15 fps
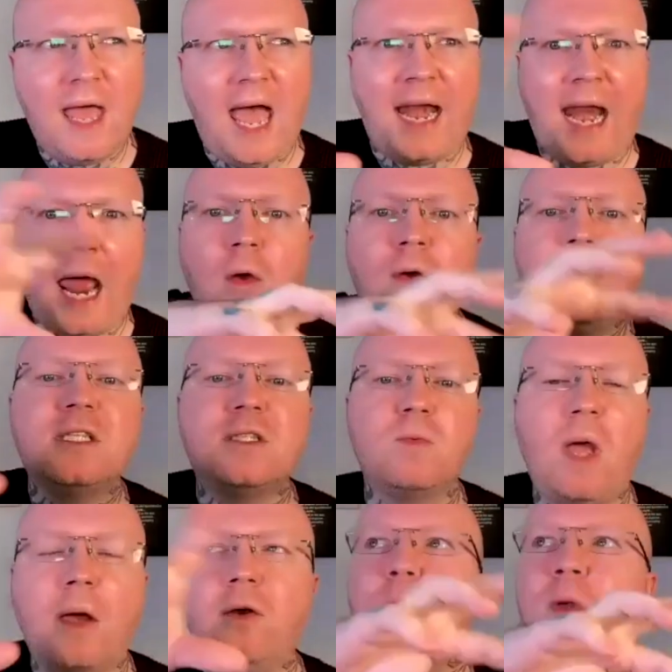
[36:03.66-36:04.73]
And how
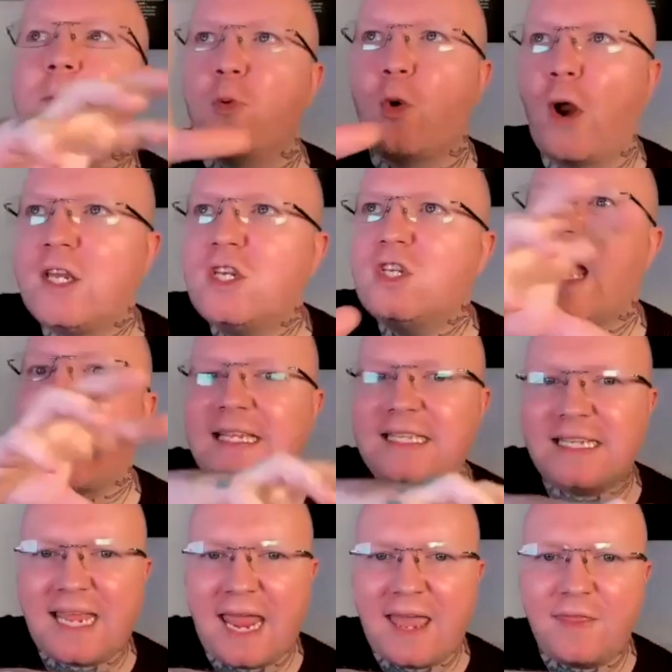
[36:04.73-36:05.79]
do we bridge that
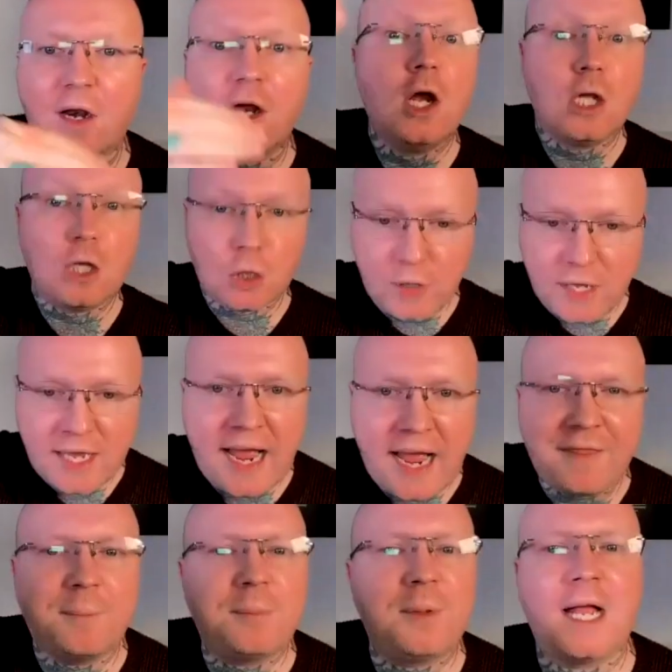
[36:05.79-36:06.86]
together? Looking
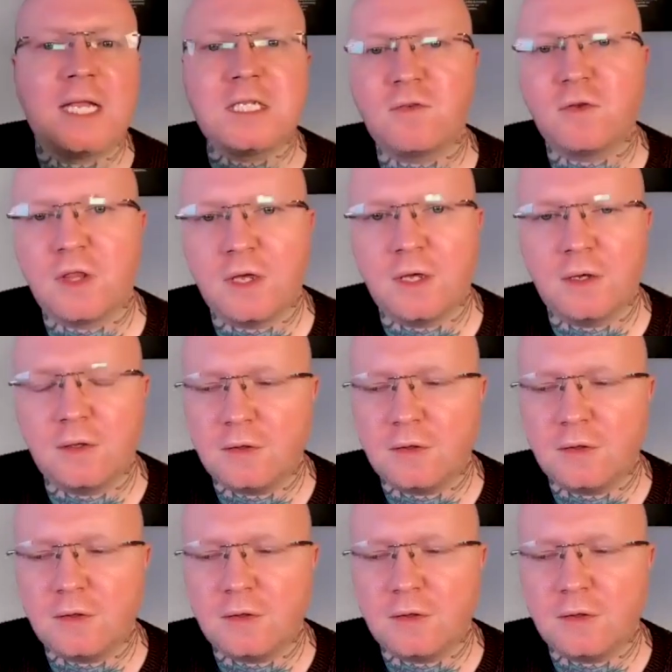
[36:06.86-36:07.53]
at the plans for the